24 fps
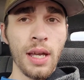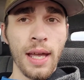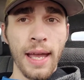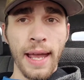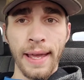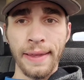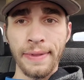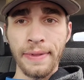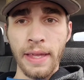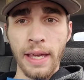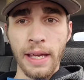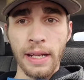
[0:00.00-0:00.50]

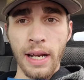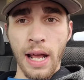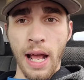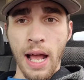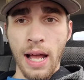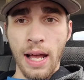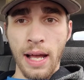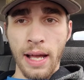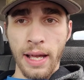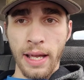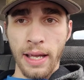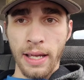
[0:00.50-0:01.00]
And then
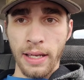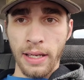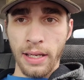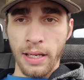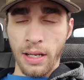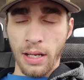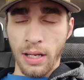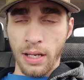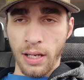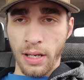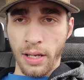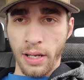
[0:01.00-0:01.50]
I
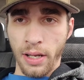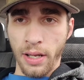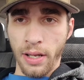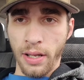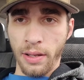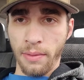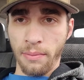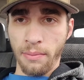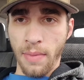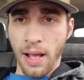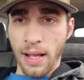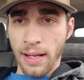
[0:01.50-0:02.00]

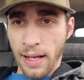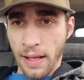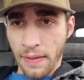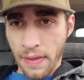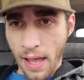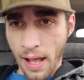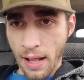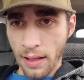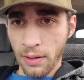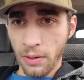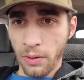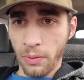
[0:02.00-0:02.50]
uh, I got
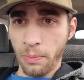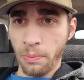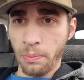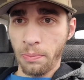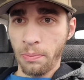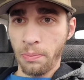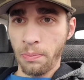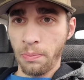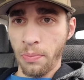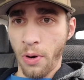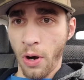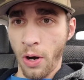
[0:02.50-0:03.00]
that little
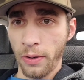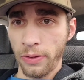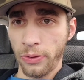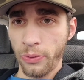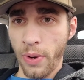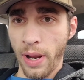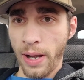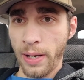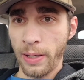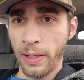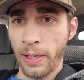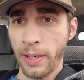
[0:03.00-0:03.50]
part
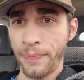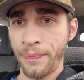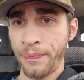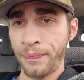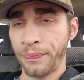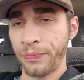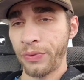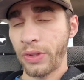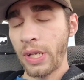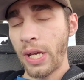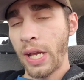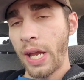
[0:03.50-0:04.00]
threaded in,
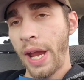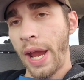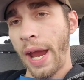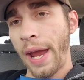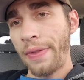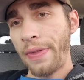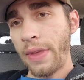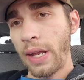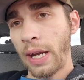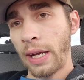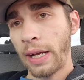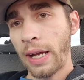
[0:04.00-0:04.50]

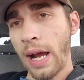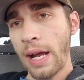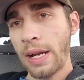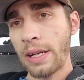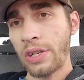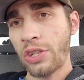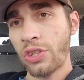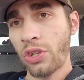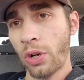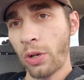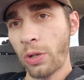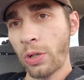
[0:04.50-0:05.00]
and then I kind of
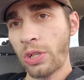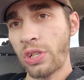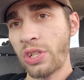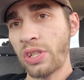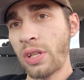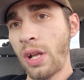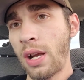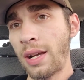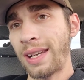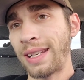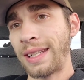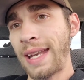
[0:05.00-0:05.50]
started to
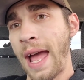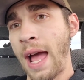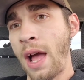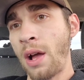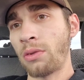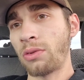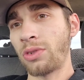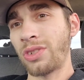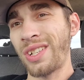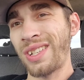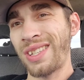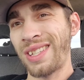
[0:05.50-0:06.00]
snug it
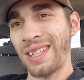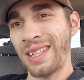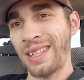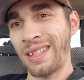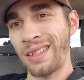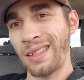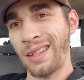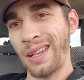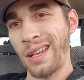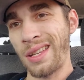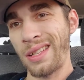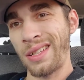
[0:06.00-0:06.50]
down just
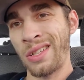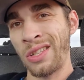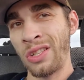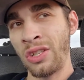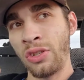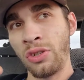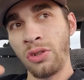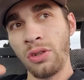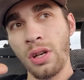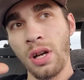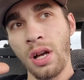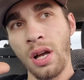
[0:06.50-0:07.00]
because
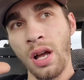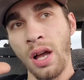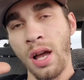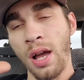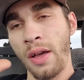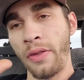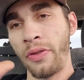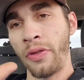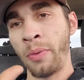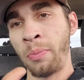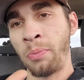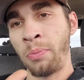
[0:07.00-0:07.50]

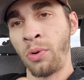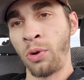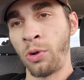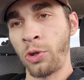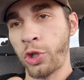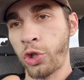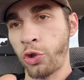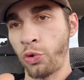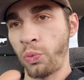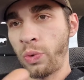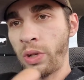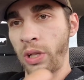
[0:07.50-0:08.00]
uh, the
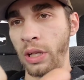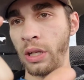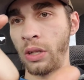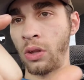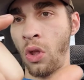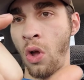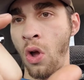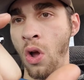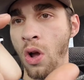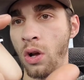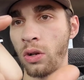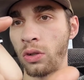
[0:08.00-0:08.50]
bolts are really
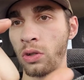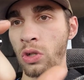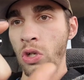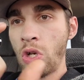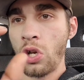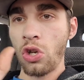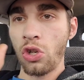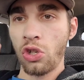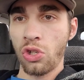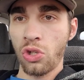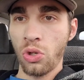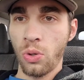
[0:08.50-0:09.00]
long,
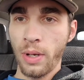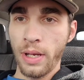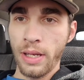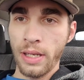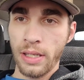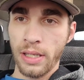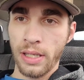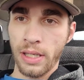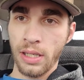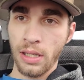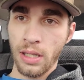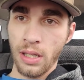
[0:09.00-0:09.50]
so
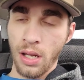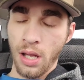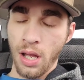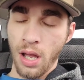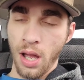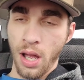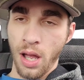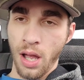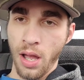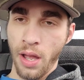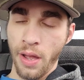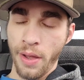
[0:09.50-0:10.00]
it's
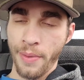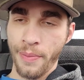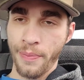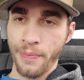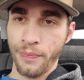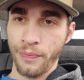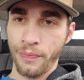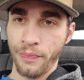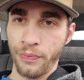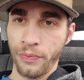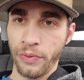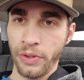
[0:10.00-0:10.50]
uh,
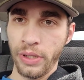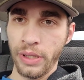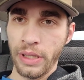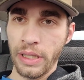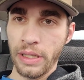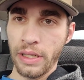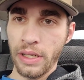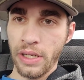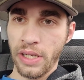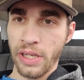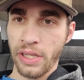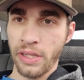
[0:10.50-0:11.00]
you
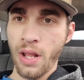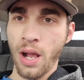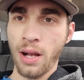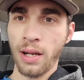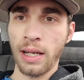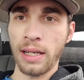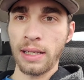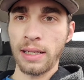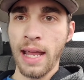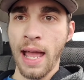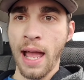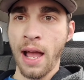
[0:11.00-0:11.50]
need to snug
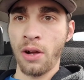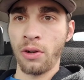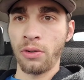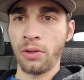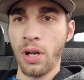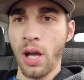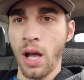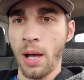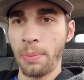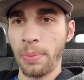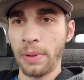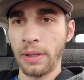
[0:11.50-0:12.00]
it down
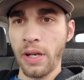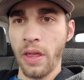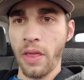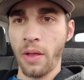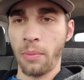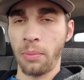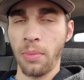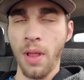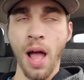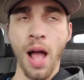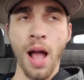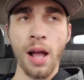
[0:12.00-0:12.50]
up into the
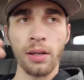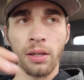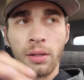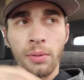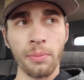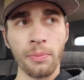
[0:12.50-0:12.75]
block.